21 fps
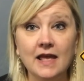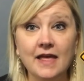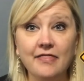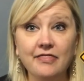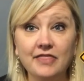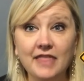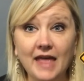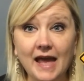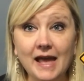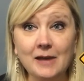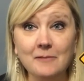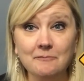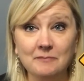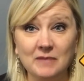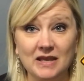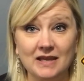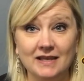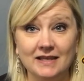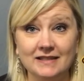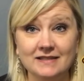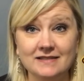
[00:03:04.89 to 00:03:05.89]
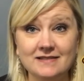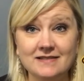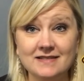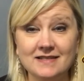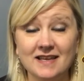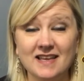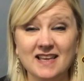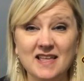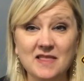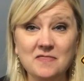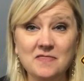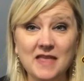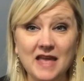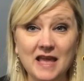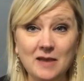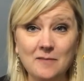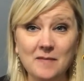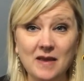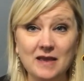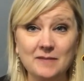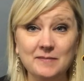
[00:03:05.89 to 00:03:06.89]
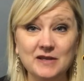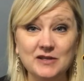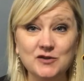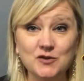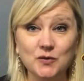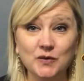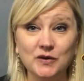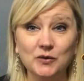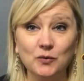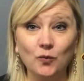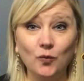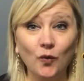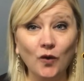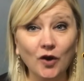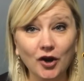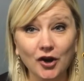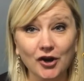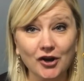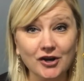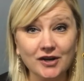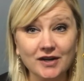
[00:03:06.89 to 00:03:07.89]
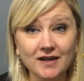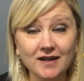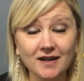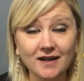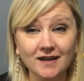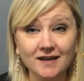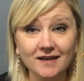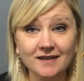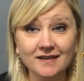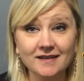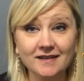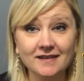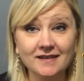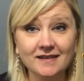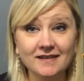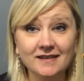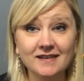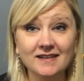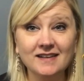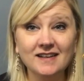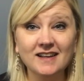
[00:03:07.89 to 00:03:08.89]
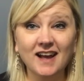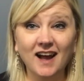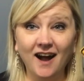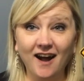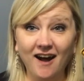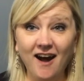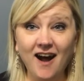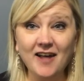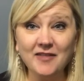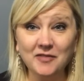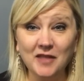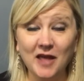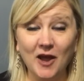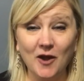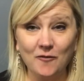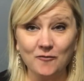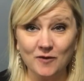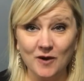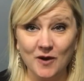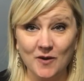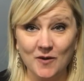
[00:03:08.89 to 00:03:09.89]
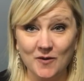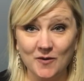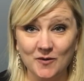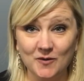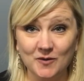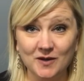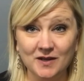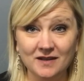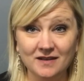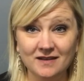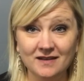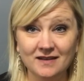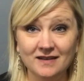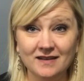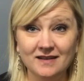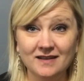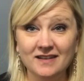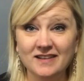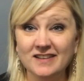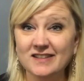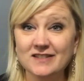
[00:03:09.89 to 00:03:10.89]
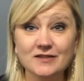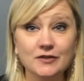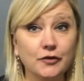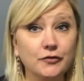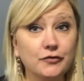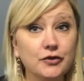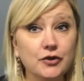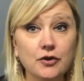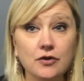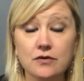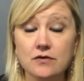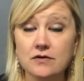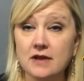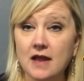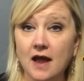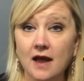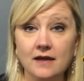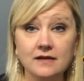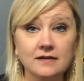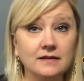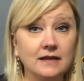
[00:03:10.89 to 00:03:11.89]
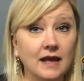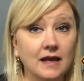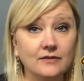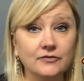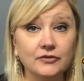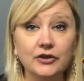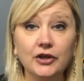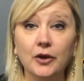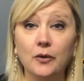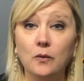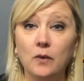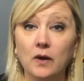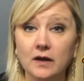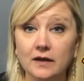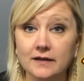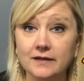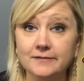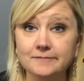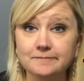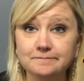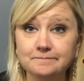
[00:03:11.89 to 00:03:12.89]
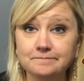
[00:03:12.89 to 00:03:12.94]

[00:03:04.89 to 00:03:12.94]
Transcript: That means they may be doing work on that road, so you're not allowed to go on it.